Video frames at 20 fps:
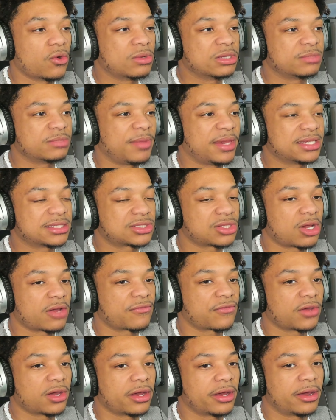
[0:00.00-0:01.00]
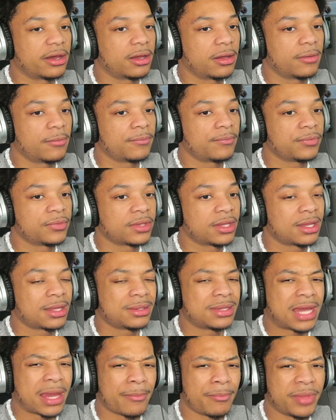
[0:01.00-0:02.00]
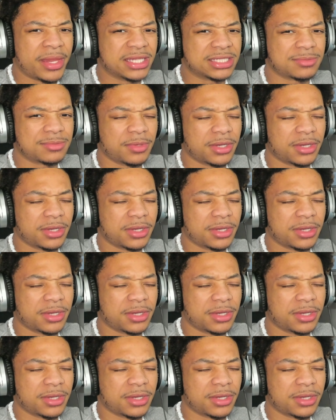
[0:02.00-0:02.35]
it was based off of, um not based,